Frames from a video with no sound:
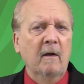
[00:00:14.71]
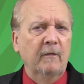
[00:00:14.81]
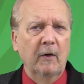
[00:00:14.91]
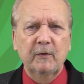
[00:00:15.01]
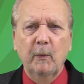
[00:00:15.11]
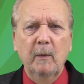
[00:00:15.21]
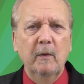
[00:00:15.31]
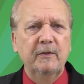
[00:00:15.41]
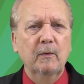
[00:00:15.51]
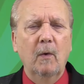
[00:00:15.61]
First, we
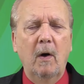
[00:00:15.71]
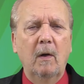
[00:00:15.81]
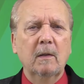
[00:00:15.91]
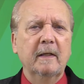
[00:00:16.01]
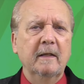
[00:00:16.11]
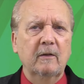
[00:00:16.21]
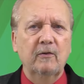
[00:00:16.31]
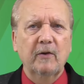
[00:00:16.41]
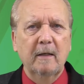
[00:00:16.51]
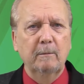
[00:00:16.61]
wish you all an
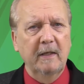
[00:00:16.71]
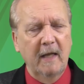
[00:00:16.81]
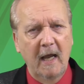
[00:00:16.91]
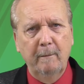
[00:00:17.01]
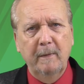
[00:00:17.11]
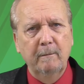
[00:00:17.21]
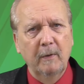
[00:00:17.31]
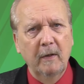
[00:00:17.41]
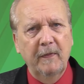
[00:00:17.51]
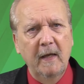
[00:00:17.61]
incredibly happy
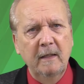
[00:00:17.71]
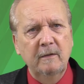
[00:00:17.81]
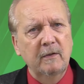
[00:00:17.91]
birthday